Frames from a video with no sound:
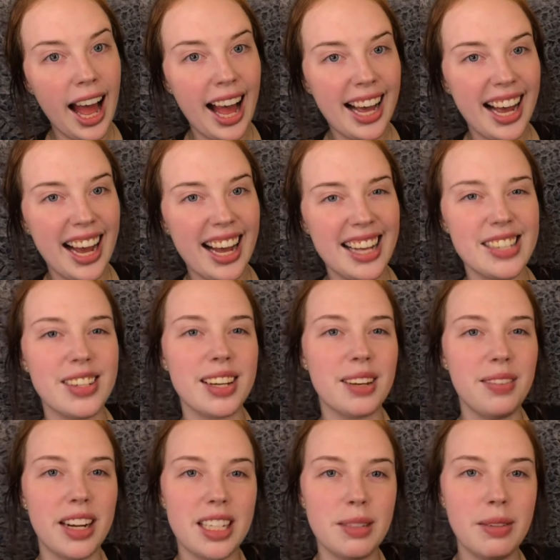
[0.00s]
Hi guys,
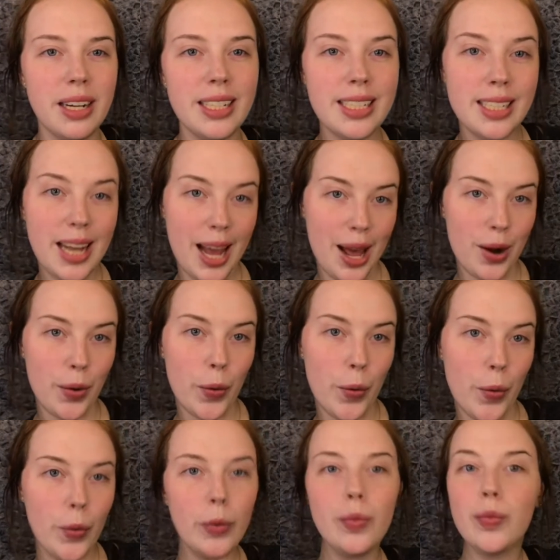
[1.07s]
welcome back to my
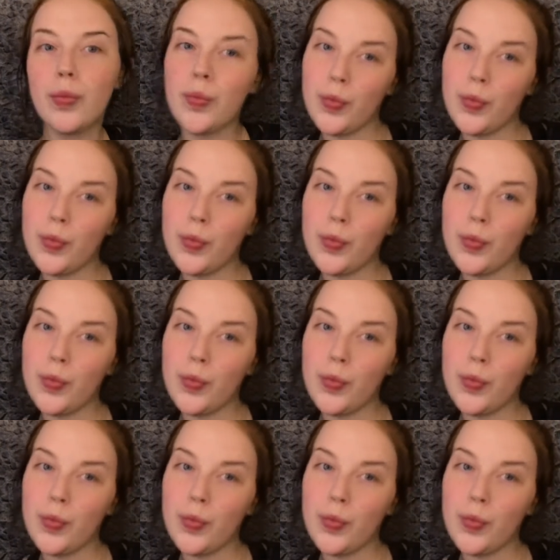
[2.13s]
channel.